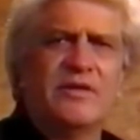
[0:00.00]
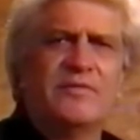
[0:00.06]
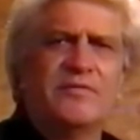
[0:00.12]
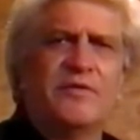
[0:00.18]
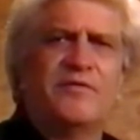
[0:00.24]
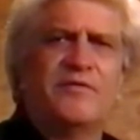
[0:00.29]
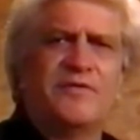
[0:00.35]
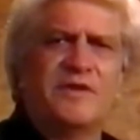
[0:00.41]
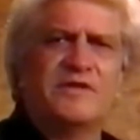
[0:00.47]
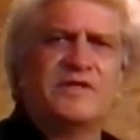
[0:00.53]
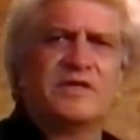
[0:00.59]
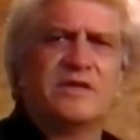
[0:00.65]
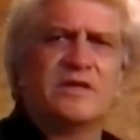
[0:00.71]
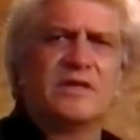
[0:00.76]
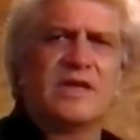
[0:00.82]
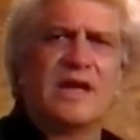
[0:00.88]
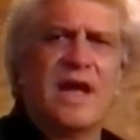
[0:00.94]
for
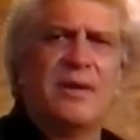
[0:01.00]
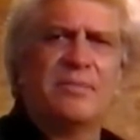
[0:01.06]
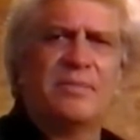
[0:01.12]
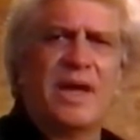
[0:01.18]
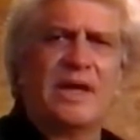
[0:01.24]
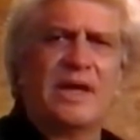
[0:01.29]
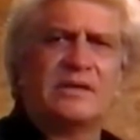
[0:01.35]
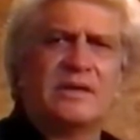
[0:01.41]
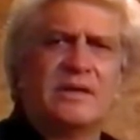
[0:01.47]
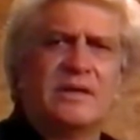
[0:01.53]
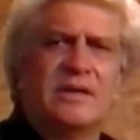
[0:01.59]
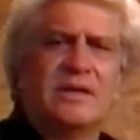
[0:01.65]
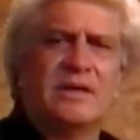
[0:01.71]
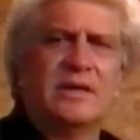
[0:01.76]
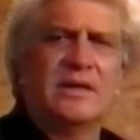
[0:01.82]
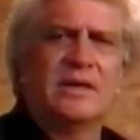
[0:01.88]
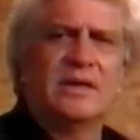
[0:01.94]
physical combat.
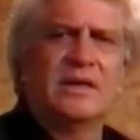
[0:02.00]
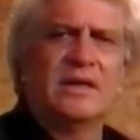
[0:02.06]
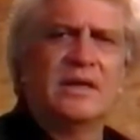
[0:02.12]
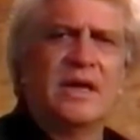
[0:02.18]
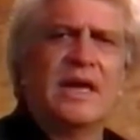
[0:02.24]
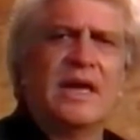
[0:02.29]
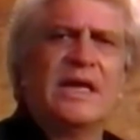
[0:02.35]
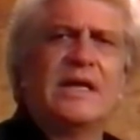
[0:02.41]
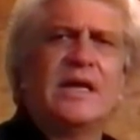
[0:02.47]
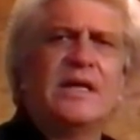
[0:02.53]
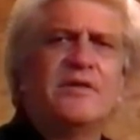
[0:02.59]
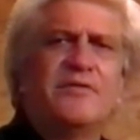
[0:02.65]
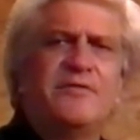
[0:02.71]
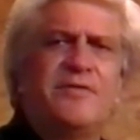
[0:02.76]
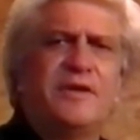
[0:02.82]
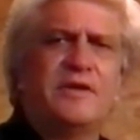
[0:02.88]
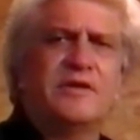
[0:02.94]
Like other
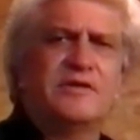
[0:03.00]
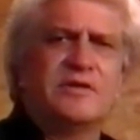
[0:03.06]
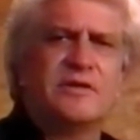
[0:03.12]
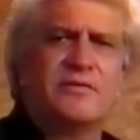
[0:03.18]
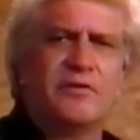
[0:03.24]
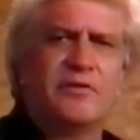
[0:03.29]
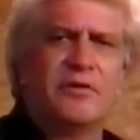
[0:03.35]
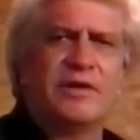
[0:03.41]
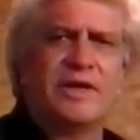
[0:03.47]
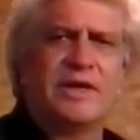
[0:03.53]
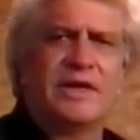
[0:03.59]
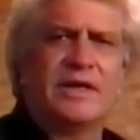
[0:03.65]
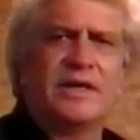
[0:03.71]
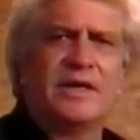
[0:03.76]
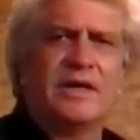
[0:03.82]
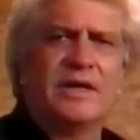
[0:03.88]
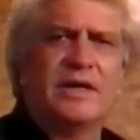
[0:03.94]
fields of learning,
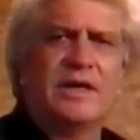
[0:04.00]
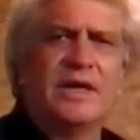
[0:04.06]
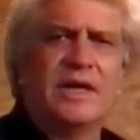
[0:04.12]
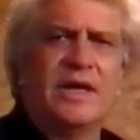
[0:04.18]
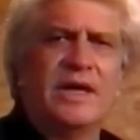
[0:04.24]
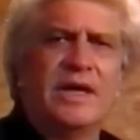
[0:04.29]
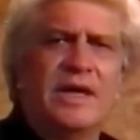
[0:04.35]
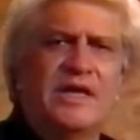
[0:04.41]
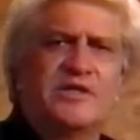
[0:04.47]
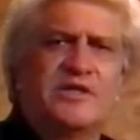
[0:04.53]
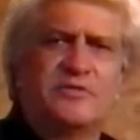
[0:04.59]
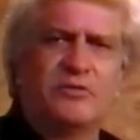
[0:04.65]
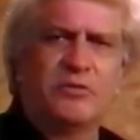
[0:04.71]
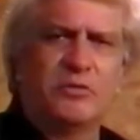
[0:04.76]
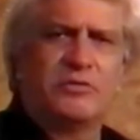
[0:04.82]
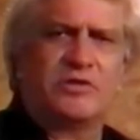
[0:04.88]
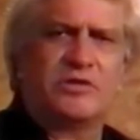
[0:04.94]
its
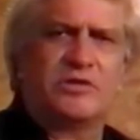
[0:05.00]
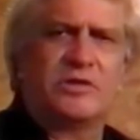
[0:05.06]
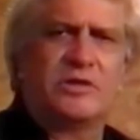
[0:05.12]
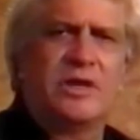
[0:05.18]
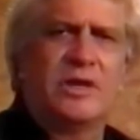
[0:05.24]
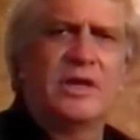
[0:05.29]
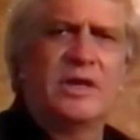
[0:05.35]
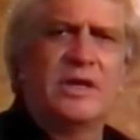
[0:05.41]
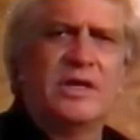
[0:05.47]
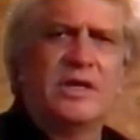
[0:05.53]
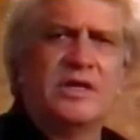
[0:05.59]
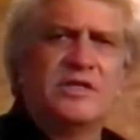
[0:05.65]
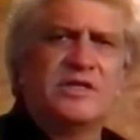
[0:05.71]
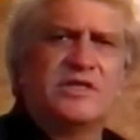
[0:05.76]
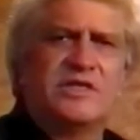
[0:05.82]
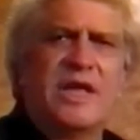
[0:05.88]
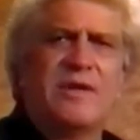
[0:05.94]
roots
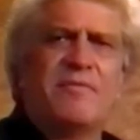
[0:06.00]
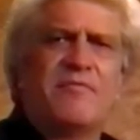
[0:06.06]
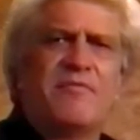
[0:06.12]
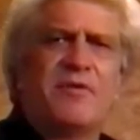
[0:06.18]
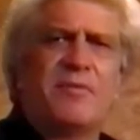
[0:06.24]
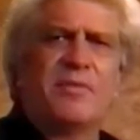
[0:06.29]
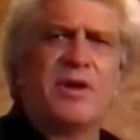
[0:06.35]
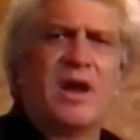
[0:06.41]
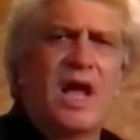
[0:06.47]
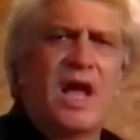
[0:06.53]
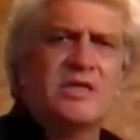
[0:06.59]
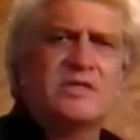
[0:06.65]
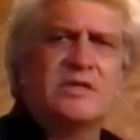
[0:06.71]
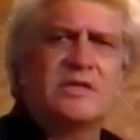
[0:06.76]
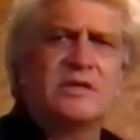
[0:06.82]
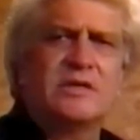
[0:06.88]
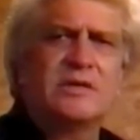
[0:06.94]
stem from a
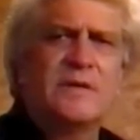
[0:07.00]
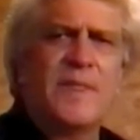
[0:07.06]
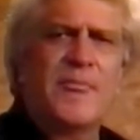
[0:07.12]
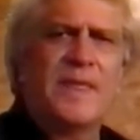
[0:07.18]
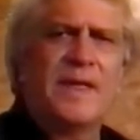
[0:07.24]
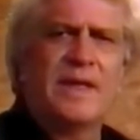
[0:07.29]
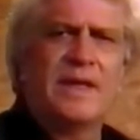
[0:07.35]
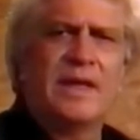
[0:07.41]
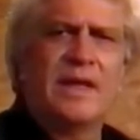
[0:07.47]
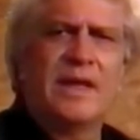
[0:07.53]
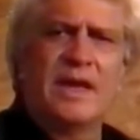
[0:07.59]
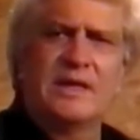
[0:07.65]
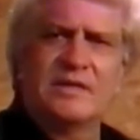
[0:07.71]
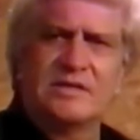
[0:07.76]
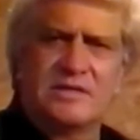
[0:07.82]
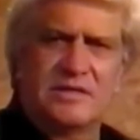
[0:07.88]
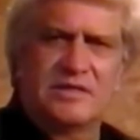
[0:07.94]
logical
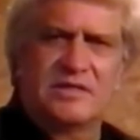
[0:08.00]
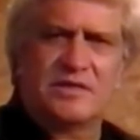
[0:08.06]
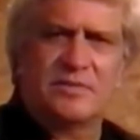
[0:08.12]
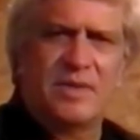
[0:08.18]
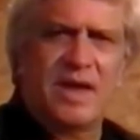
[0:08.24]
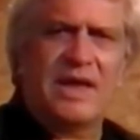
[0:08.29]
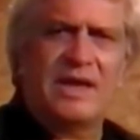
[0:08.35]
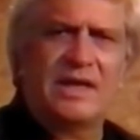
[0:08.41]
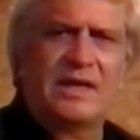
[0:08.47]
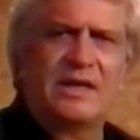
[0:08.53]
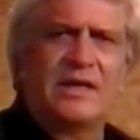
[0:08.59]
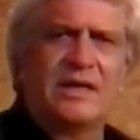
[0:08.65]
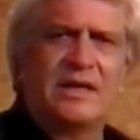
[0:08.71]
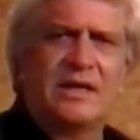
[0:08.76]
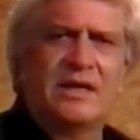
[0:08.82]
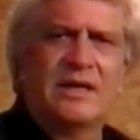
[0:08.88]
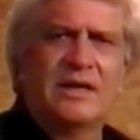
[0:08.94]
and systematic
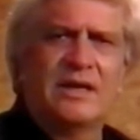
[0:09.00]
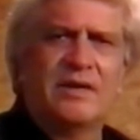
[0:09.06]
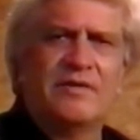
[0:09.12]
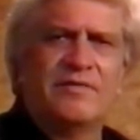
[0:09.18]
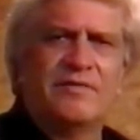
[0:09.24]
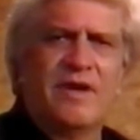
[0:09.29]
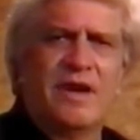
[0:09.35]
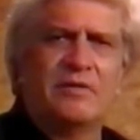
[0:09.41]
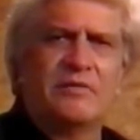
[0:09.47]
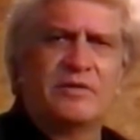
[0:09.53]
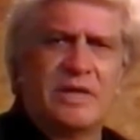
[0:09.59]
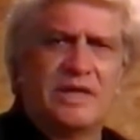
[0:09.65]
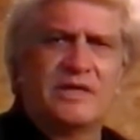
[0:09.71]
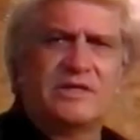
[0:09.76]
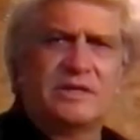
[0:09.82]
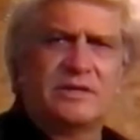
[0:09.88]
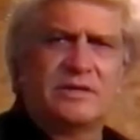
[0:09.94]

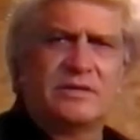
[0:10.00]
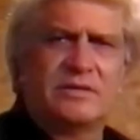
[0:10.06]
foundation.